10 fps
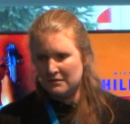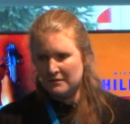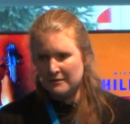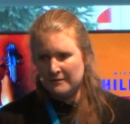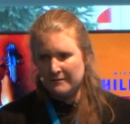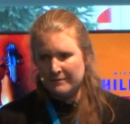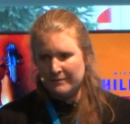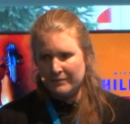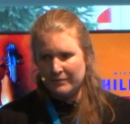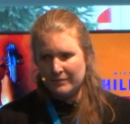
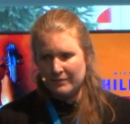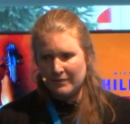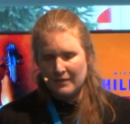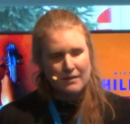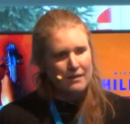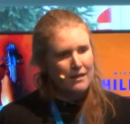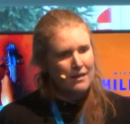[no speech]